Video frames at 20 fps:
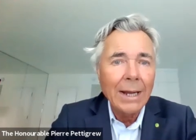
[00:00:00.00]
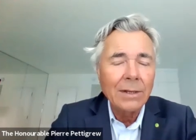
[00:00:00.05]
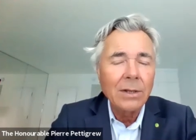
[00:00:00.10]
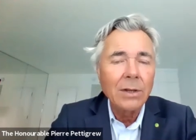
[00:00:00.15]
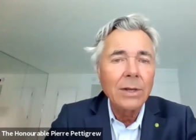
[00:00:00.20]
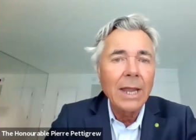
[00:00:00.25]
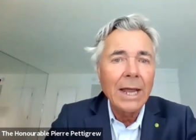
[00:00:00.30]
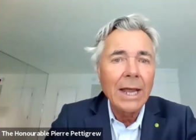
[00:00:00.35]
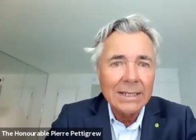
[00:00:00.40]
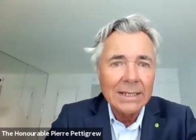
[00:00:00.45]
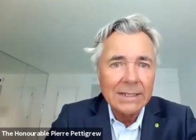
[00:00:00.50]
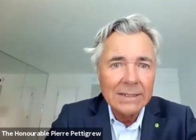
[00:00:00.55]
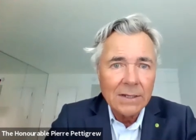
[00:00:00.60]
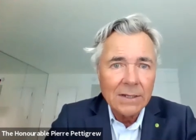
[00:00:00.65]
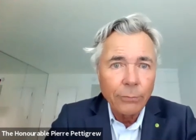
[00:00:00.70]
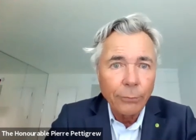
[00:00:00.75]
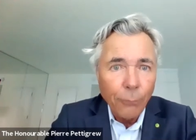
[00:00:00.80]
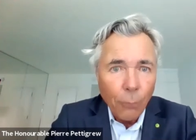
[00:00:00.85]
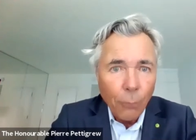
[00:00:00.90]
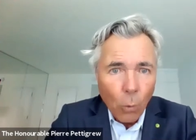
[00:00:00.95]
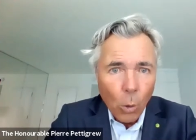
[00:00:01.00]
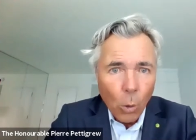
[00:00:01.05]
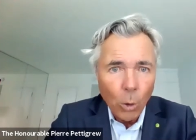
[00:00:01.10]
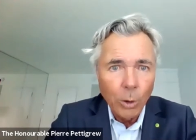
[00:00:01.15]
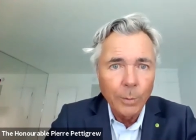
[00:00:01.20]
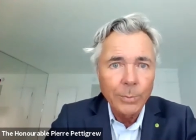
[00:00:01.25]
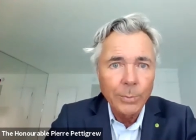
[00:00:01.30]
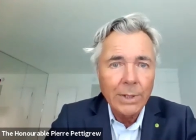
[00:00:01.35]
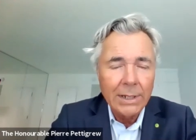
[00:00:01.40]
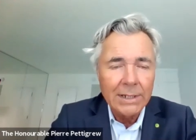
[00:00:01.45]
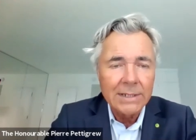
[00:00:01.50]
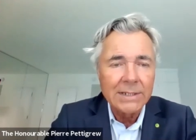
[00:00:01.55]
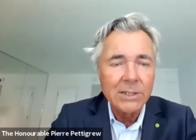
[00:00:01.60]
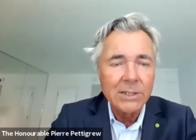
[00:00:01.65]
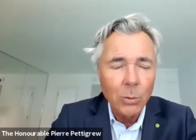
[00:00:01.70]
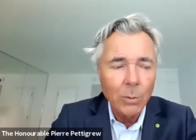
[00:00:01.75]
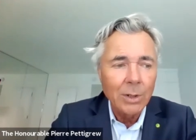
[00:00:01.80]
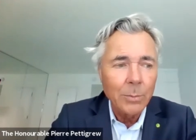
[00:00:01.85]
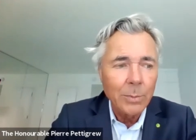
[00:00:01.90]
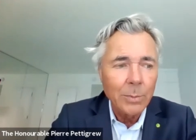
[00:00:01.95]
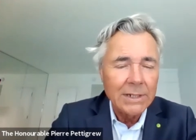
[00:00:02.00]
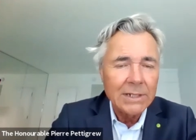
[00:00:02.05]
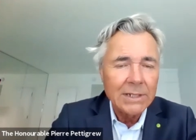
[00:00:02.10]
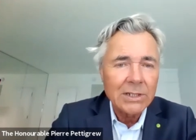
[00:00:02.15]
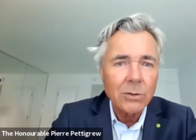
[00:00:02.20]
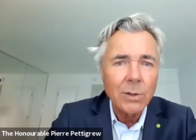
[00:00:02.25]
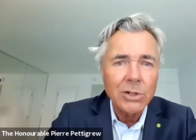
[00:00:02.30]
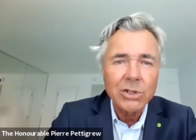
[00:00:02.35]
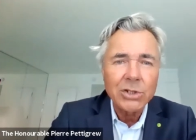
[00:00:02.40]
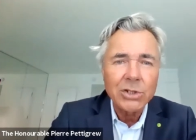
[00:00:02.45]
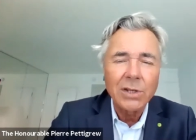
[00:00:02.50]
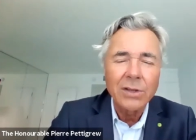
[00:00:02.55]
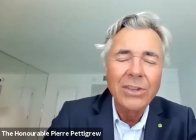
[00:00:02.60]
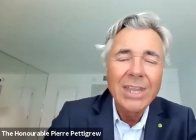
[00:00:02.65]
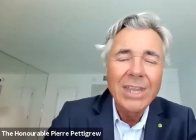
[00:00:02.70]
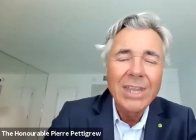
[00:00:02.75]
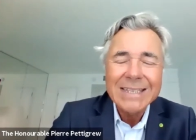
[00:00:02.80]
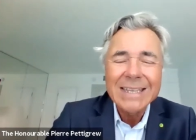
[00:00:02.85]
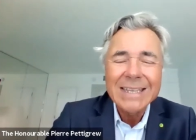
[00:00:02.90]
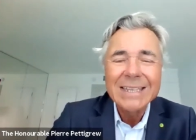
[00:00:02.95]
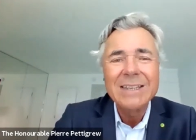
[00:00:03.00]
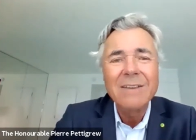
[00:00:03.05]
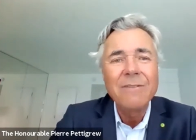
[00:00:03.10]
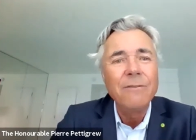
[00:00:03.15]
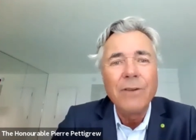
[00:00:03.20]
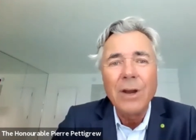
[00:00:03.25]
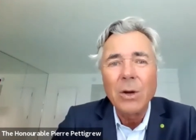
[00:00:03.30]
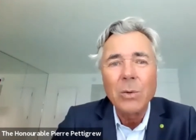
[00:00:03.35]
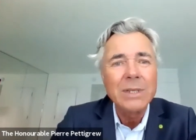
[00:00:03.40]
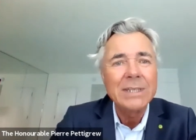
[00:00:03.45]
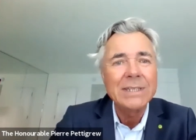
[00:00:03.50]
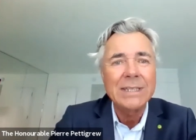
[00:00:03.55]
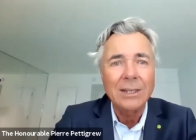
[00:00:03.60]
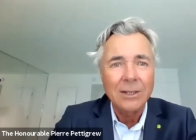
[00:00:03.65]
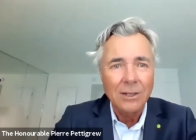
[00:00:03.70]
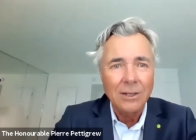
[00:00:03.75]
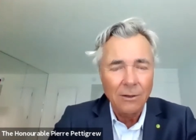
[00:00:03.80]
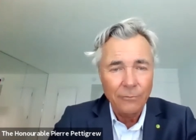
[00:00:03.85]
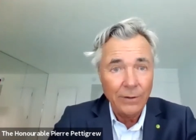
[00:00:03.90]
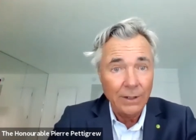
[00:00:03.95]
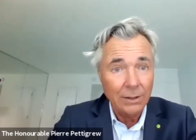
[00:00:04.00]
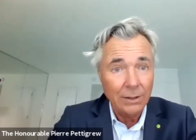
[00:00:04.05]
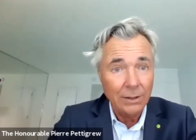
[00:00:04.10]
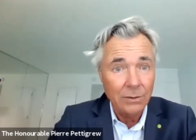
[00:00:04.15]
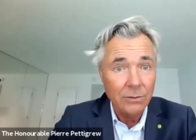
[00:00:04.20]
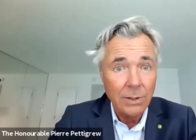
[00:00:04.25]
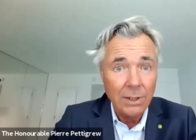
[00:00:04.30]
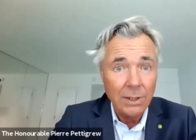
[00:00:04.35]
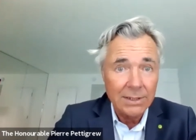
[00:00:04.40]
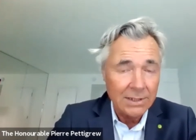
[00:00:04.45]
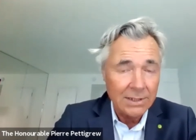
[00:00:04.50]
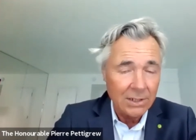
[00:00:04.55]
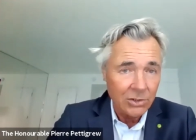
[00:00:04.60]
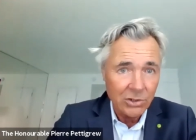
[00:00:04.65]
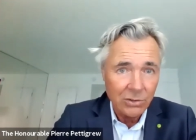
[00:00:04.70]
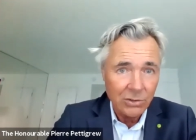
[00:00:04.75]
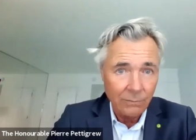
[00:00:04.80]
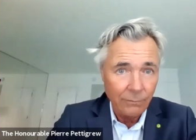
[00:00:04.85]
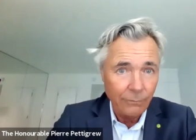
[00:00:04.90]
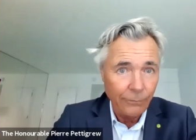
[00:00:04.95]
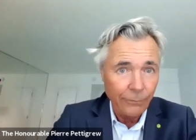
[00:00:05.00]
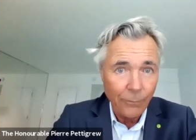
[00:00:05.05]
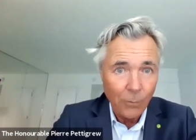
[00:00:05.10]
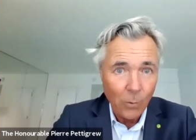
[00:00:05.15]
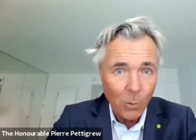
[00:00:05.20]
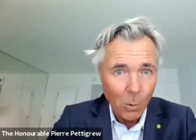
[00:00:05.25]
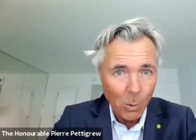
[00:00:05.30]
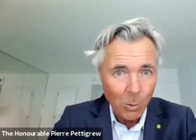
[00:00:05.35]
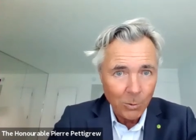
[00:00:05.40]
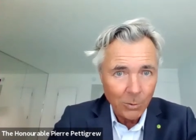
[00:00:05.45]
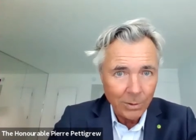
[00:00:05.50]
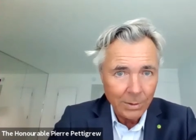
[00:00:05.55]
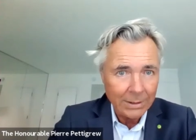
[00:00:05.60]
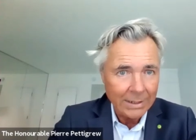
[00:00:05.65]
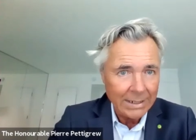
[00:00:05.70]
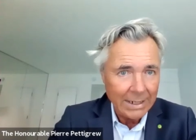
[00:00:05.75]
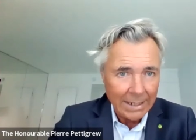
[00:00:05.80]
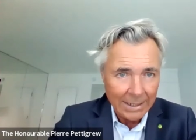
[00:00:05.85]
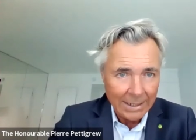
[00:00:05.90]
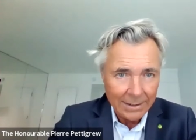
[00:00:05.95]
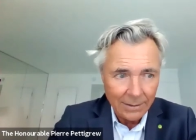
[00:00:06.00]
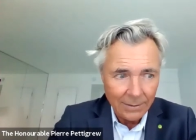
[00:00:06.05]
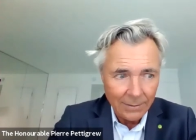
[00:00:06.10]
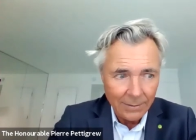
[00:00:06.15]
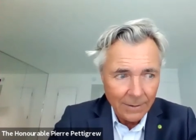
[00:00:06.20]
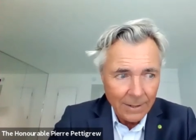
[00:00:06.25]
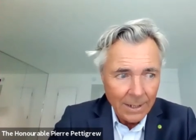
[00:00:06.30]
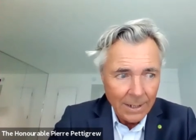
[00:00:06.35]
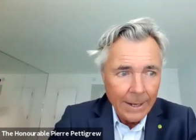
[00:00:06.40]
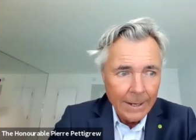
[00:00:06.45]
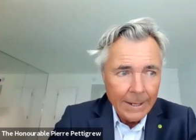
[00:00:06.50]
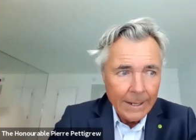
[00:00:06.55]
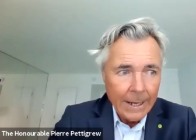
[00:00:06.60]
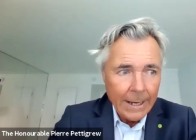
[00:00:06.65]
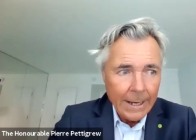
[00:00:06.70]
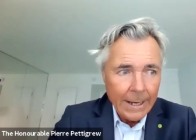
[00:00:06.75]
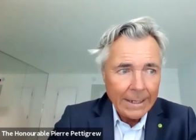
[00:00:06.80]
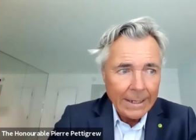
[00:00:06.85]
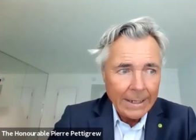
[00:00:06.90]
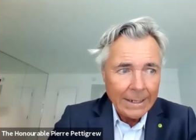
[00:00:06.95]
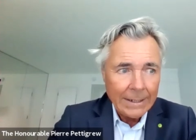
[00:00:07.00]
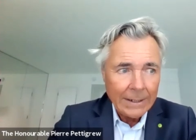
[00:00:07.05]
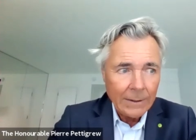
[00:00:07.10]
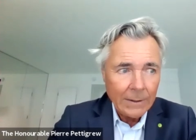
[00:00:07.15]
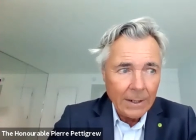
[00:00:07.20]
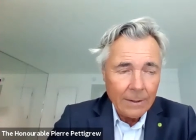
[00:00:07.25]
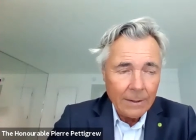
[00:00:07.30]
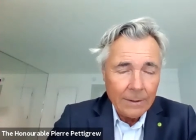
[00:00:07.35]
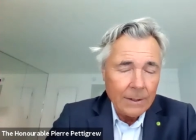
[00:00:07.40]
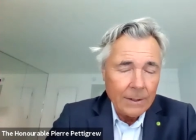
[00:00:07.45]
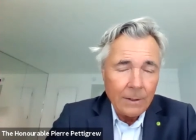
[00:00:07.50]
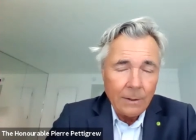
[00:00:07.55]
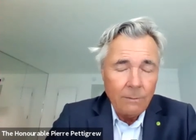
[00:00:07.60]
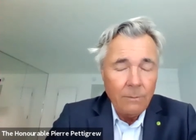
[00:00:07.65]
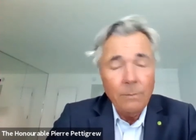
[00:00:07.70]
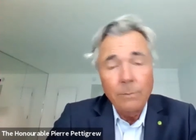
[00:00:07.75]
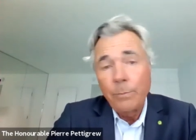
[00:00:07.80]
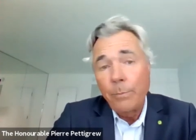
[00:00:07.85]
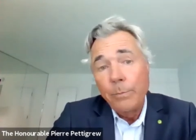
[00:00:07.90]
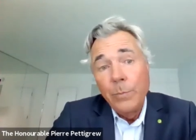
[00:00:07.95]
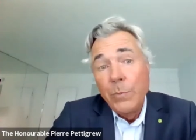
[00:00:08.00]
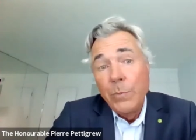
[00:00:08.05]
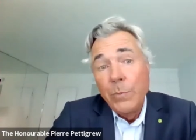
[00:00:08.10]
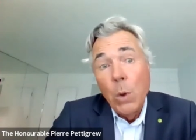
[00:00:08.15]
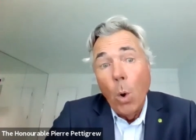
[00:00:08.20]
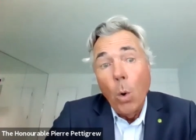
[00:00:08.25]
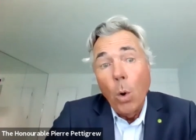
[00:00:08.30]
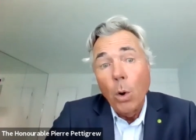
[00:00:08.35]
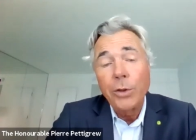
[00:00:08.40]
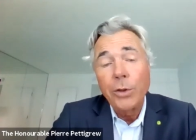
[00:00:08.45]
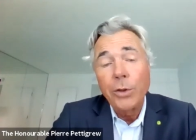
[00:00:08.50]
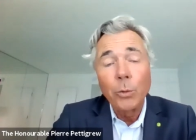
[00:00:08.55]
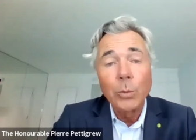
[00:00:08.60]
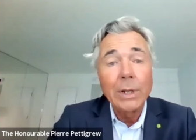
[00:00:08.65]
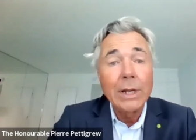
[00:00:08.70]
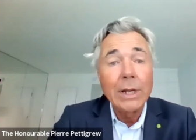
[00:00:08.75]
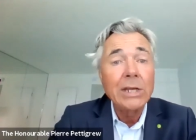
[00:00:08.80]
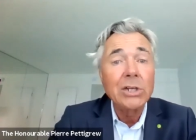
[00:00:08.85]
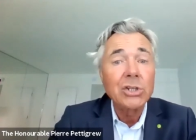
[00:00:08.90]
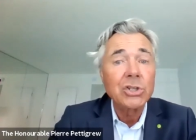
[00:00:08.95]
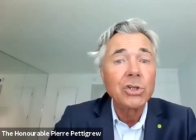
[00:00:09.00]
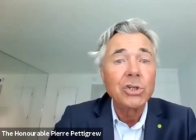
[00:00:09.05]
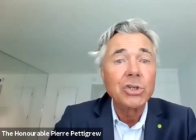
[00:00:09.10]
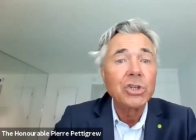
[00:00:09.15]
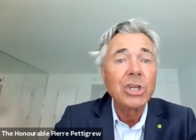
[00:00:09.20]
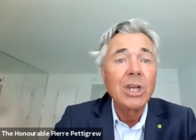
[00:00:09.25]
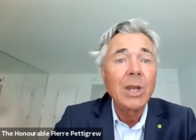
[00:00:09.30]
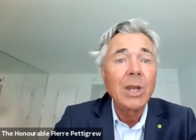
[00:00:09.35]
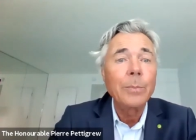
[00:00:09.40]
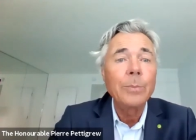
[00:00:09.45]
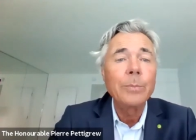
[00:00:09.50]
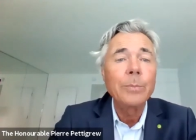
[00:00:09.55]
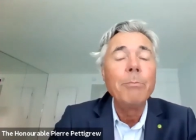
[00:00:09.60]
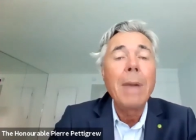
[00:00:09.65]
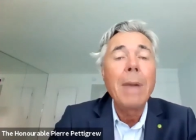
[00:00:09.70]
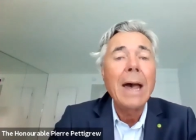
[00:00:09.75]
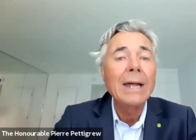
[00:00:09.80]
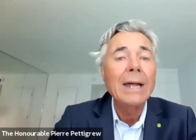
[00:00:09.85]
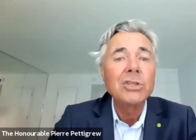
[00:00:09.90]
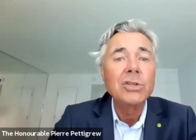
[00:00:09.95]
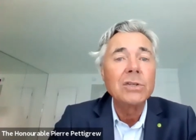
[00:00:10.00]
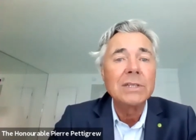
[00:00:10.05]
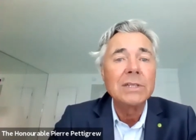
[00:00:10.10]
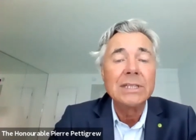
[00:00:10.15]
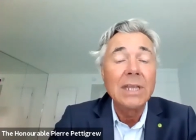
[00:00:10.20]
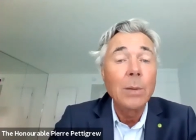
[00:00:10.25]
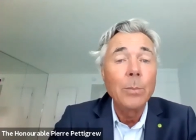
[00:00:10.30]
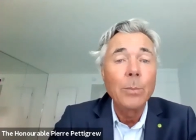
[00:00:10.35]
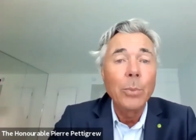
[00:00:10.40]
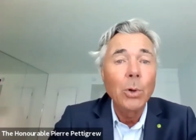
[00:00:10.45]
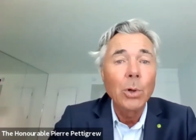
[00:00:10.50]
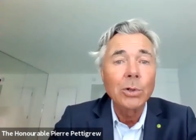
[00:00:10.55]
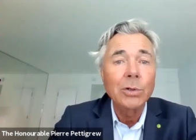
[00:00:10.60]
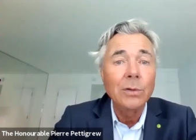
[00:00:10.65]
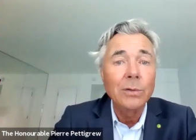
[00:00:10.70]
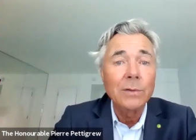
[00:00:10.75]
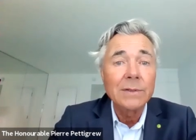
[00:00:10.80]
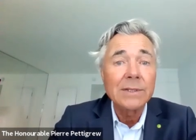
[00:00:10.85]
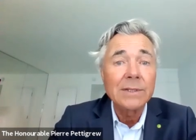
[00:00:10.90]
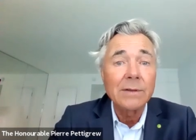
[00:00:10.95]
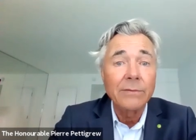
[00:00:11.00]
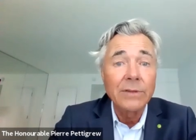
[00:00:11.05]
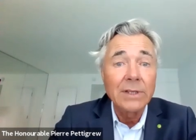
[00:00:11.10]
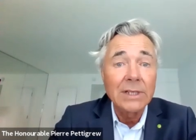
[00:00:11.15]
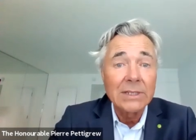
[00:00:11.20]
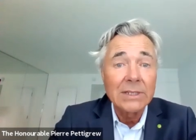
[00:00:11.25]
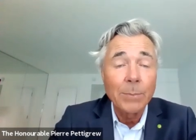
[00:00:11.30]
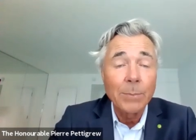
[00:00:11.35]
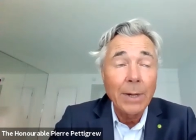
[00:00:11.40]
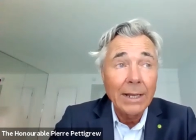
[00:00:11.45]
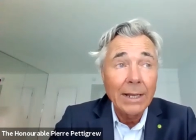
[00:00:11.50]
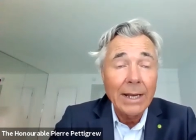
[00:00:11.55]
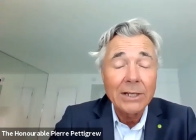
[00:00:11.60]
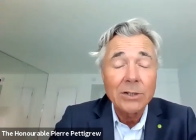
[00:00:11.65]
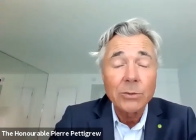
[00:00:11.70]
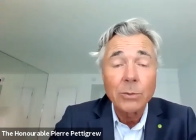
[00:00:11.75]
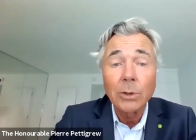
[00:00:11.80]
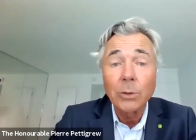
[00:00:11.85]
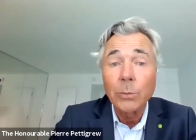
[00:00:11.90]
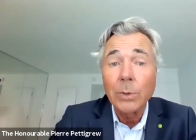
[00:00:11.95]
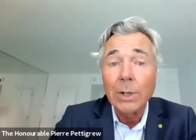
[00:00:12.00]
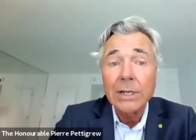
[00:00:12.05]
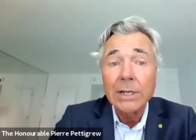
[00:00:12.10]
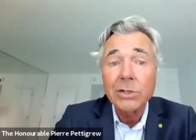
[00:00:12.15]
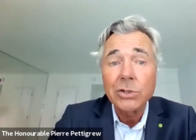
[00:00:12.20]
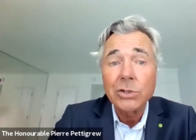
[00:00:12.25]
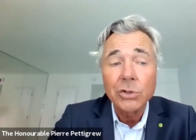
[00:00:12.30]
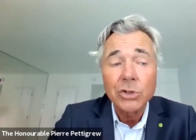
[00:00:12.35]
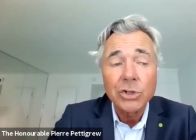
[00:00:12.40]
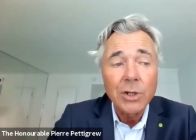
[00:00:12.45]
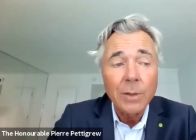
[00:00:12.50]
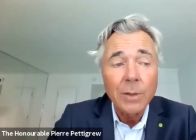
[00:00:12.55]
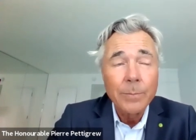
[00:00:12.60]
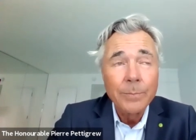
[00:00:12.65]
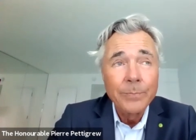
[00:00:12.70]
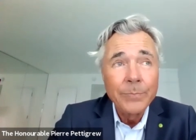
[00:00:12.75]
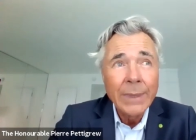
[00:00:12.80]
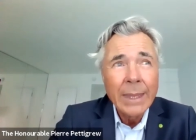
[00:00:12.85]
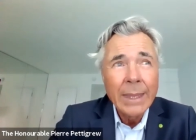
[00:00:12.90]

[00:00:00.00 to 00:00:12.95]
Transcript: Biden has formed his new administration. This is a very significant transition for Canada. It, no other relationship matches the importance of this bilateral relationship.